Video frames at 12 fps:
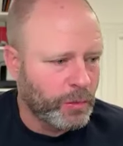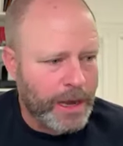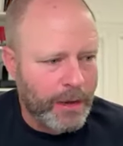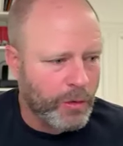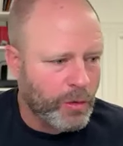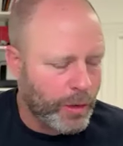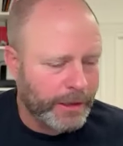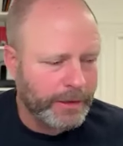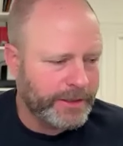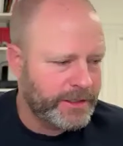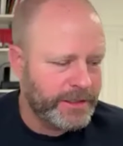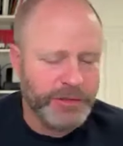How
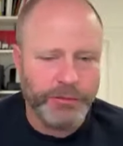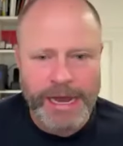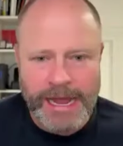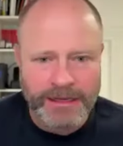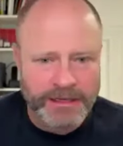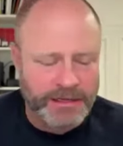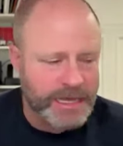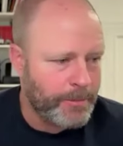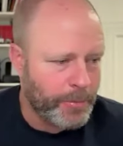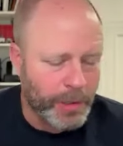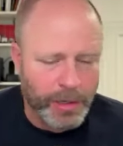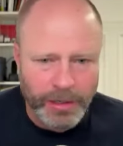quickly did you react to
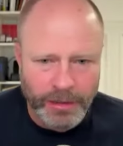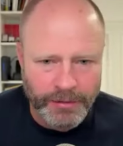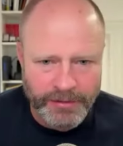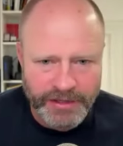that ball?